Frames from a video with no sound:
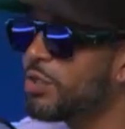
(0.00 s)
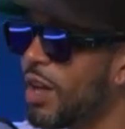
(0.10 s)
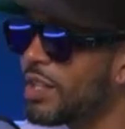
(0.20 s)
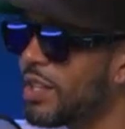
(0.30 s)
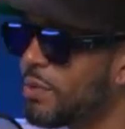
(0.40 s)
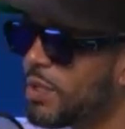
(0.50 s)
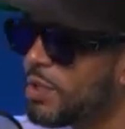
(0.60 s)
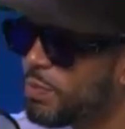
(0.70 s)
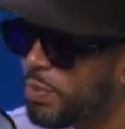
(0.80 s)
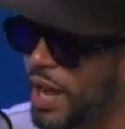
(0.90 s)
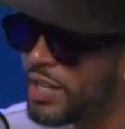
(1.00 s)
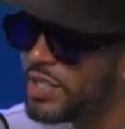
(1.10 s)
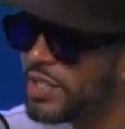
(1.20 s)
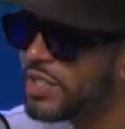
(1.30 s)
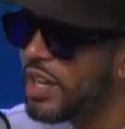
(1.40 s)
So I think these
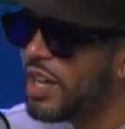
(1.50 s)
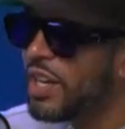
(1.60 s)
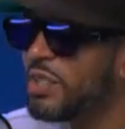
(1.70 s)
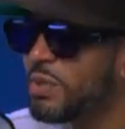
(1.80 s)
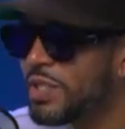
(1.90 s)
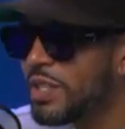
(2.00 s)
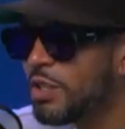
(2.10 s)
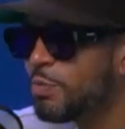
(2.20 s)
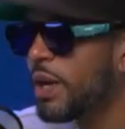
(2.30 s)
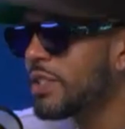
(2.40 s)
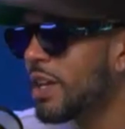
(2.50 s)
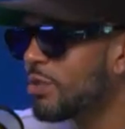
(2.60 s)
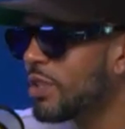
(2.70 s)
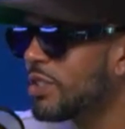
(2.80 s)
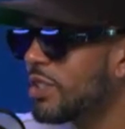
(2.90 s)
projects, like especially this project, I
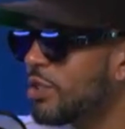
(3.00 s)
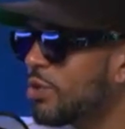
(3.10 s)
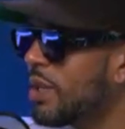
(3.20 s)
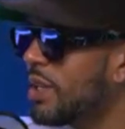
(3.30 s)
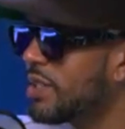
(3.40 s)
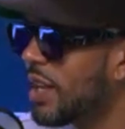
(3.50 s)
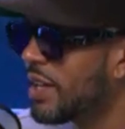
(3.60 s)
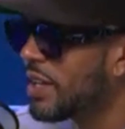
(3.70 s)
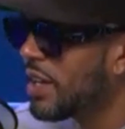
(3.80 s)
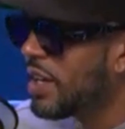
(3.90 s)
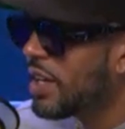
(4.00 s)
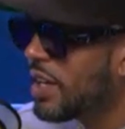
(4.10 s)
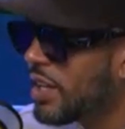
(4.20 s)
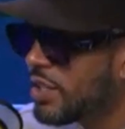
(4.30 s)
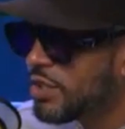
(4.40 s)
was listening to it and it's like
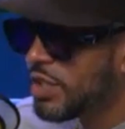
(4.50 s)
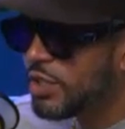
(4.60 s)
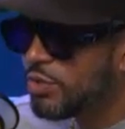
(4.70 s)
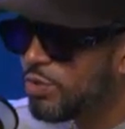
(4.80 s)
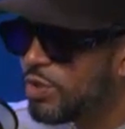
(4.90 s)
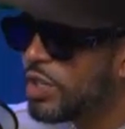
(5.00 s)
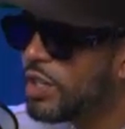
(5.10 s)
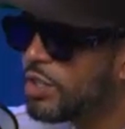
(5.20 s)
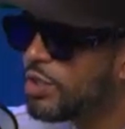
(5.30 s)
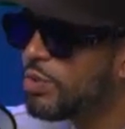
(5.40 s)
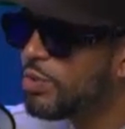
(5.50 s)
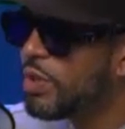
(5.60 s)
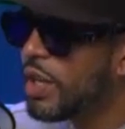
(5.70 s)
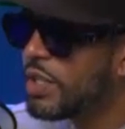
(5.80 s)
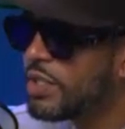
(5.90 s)
is real in
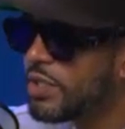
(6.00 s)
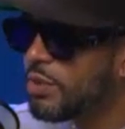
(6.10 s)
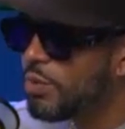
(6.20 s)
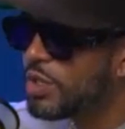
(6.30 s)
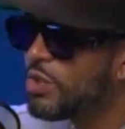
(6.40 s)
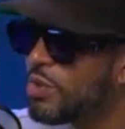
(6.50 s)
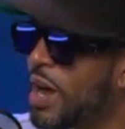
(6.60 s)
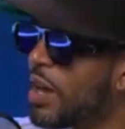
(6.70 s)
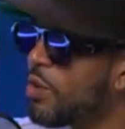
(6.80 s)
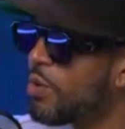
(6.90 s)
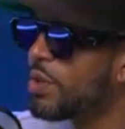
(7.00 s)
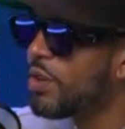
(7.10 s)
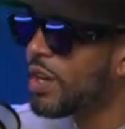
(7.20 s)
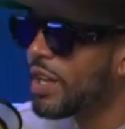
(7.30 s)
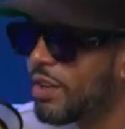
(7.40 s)
tune like to what you got going
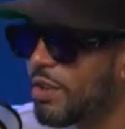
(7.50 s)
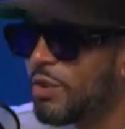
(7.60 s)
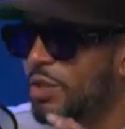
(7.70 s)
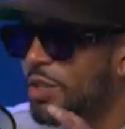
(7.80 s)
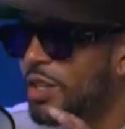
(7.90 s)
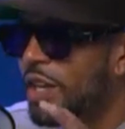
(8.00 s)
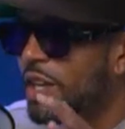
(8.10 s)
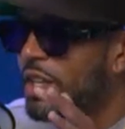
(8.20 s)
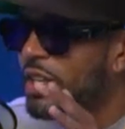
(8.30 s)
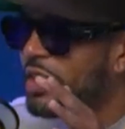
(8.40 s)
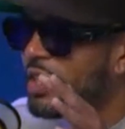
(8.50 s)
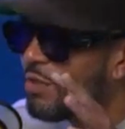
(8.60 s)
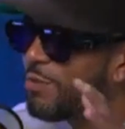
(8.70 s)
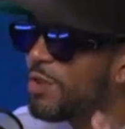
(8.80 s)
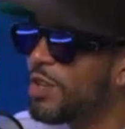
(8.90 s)
on. Like
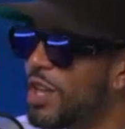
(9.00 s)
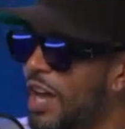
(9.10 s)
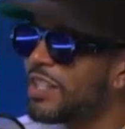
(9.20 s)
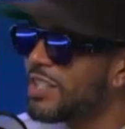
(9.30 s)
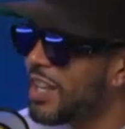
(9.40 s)
it feel I could